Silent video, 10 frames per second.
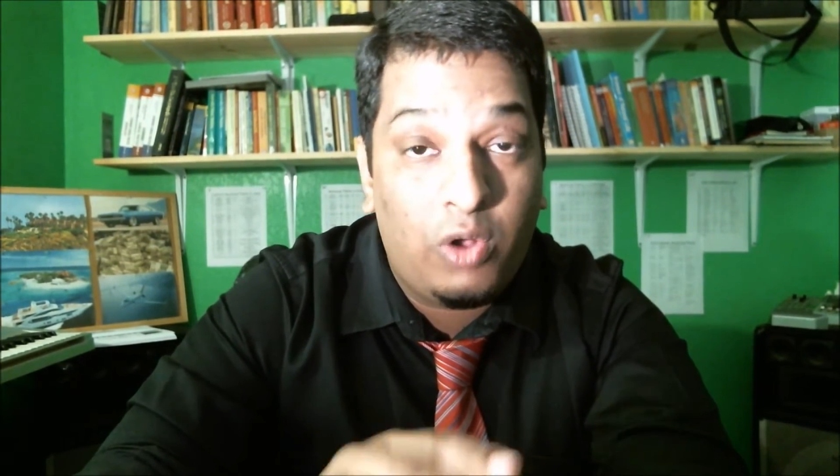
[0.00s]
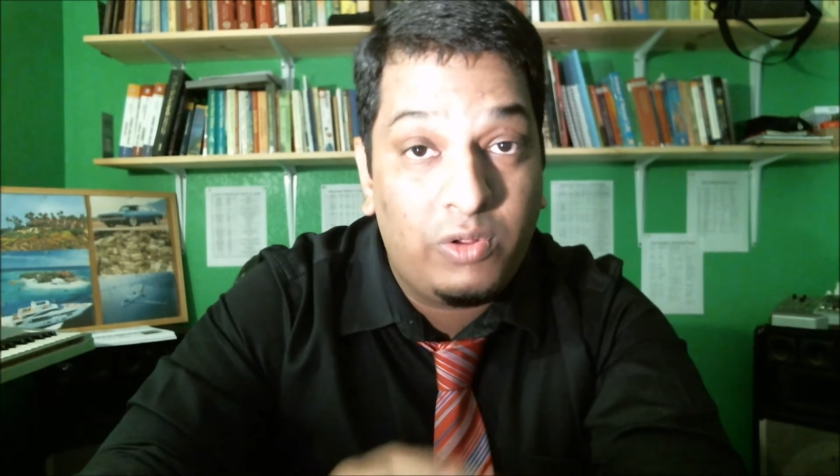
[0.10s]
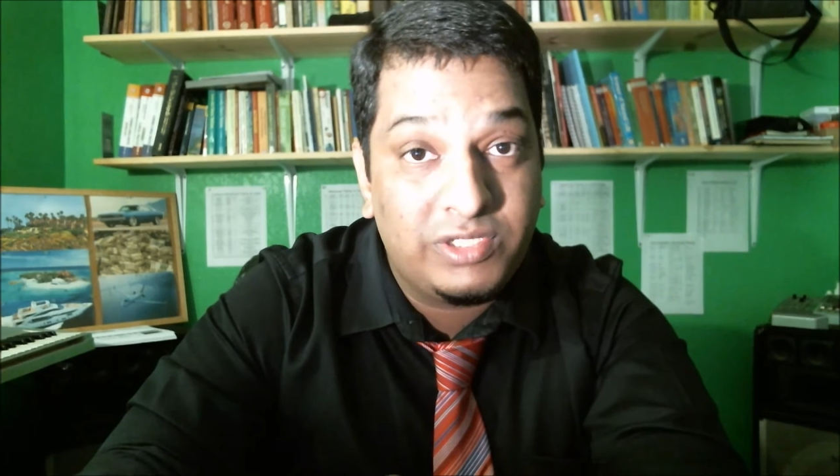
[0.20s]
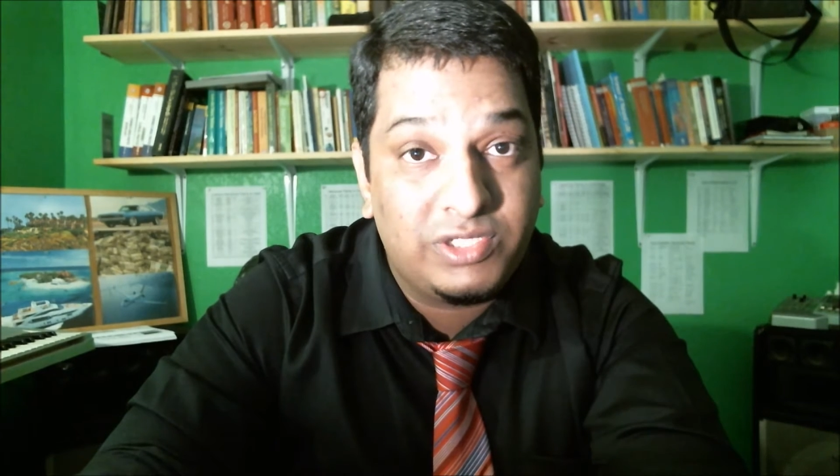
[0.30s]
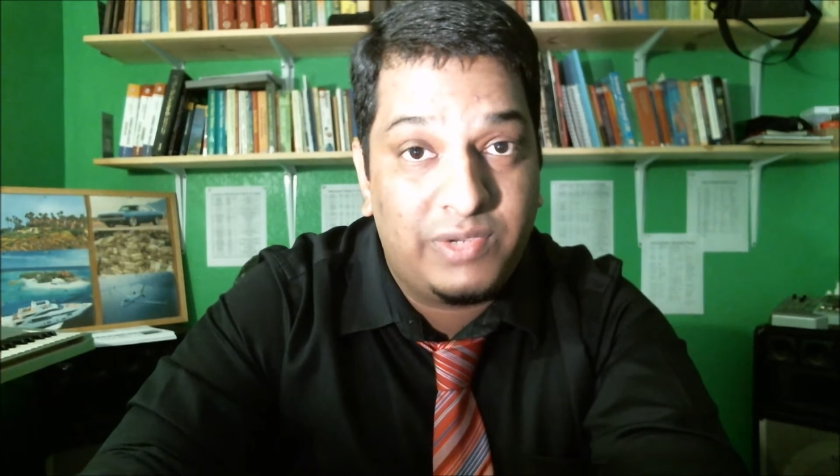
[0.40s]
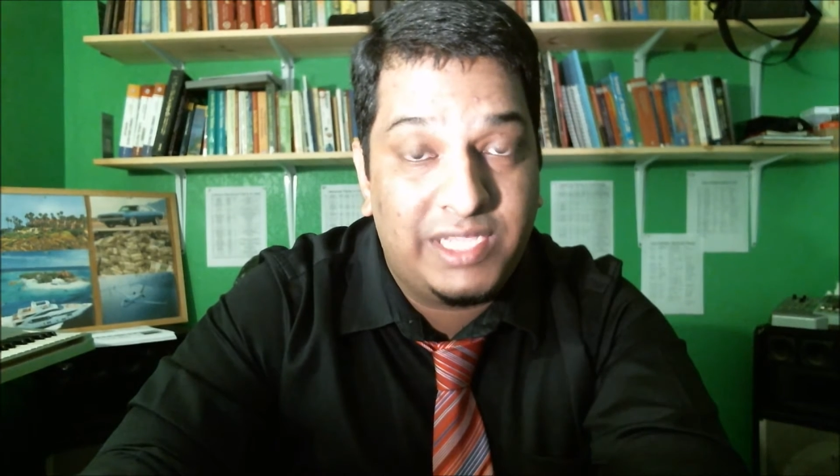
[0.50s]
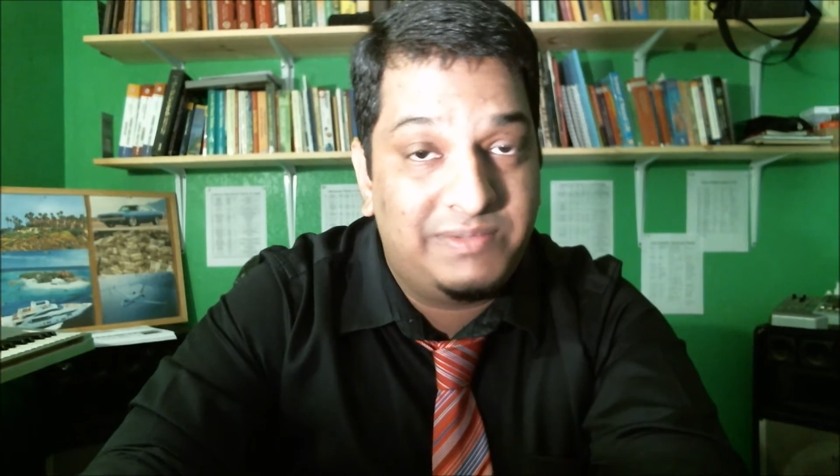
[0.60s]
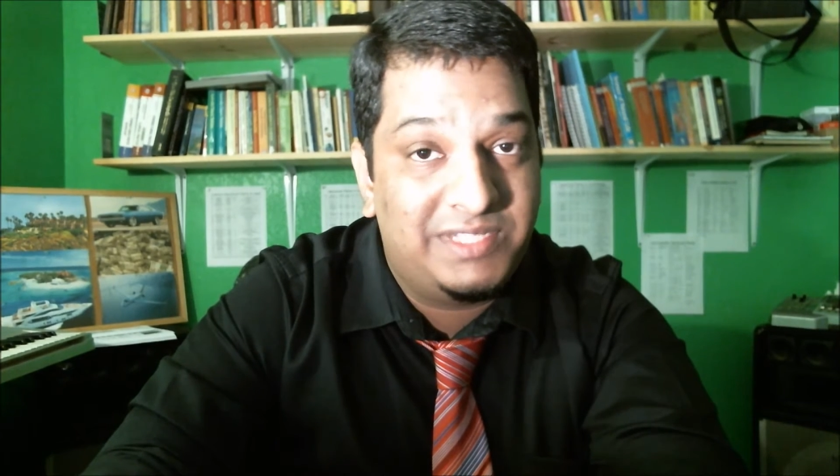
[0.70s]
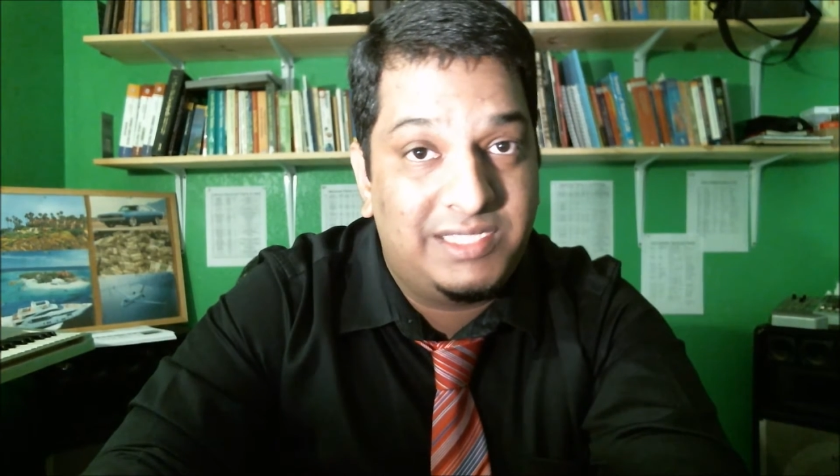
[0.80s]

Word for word: also has been